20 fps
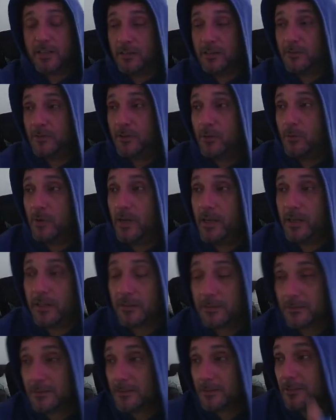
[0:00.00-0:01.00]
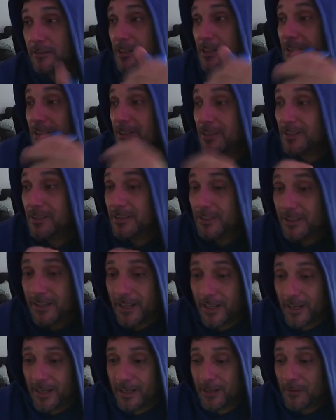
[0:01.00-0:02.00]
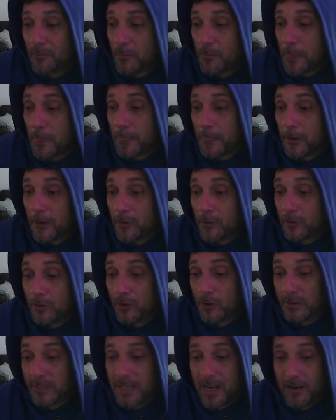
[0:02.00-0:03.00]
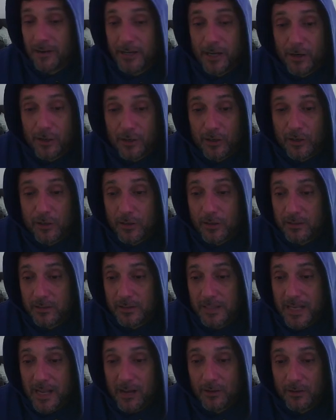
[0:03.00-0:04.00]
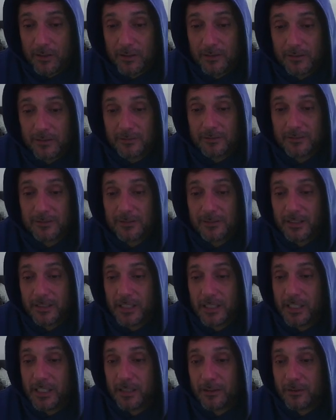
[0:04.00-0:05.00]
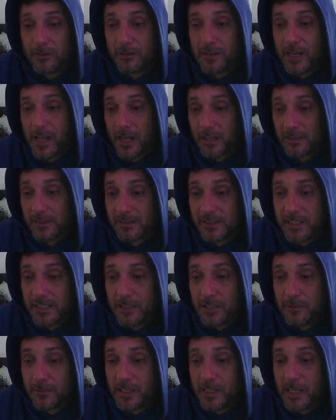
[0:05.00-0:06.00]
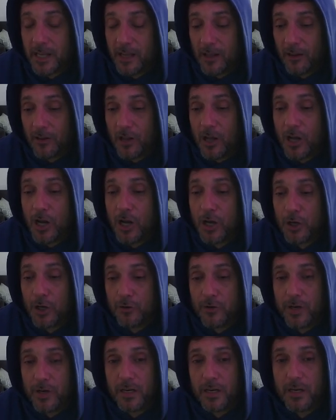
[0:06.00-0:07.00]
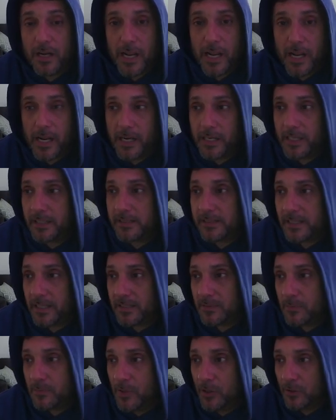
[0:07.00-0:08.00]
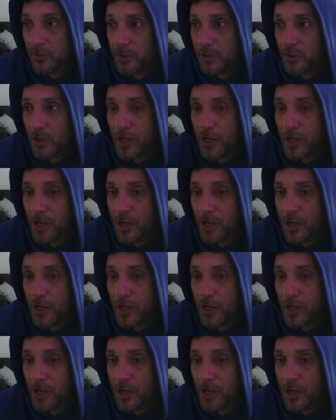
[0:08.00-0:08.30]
of it away. Okay? Look down here to close it out. EtherDex, TVL, $186 million.